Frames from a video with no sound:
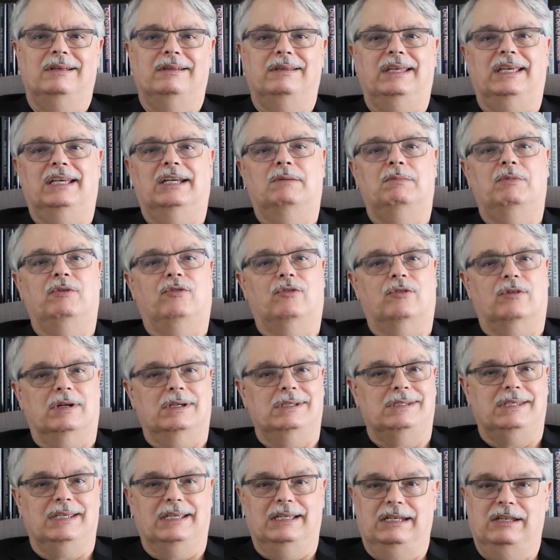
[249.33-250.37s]
Now, before
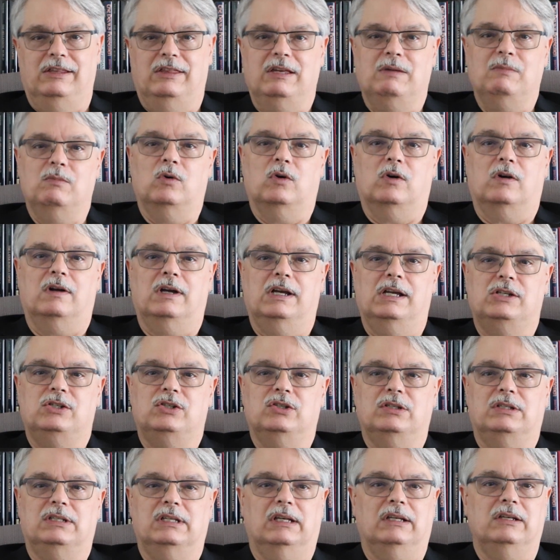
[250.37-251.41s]
I say anything more, I
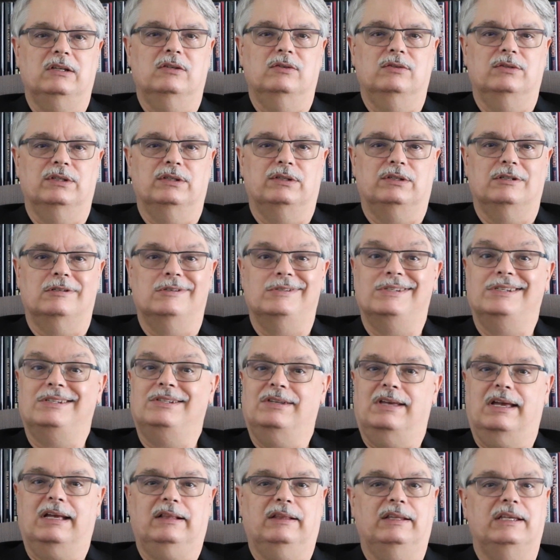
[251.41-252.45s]
should tell you that there is
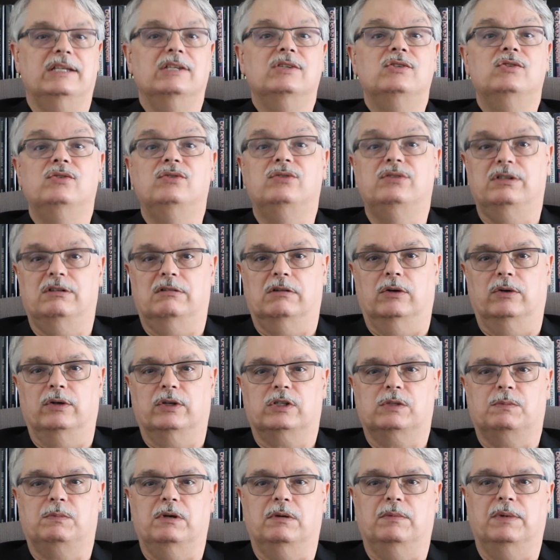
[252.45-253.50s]
exactly zero
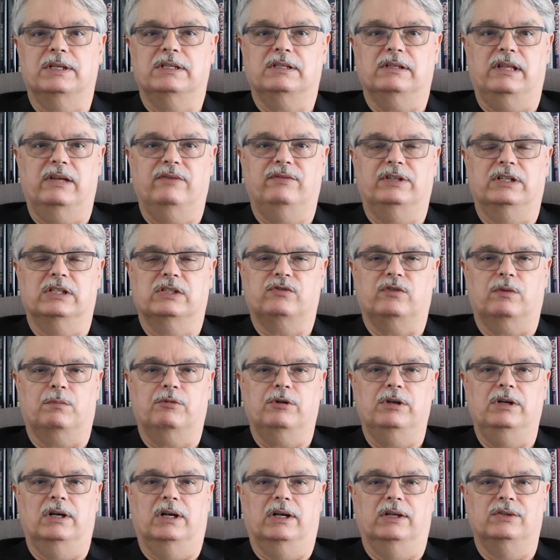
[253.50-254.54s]
experimental evidence for
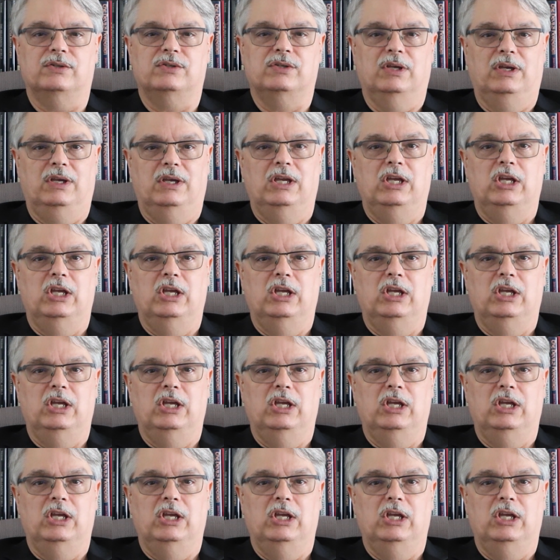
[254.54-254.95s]
preons.